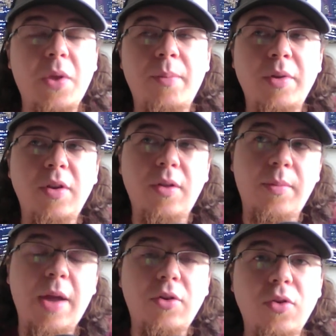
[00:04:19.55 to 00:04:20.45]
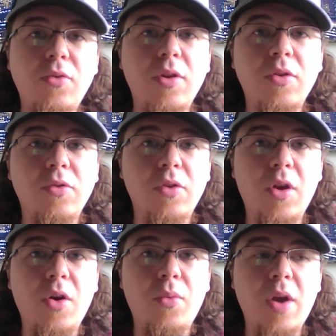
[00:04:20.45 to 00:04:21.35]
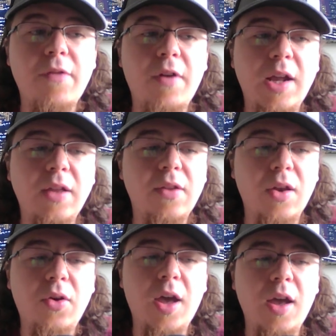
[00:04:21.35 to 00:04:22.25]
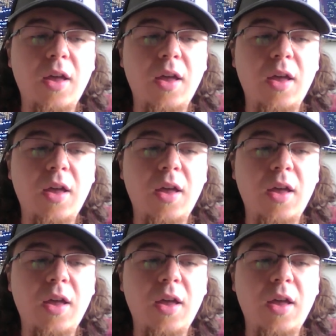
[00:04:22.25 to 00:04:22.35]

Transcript: up until about 2 years ago, where I finally said, okay,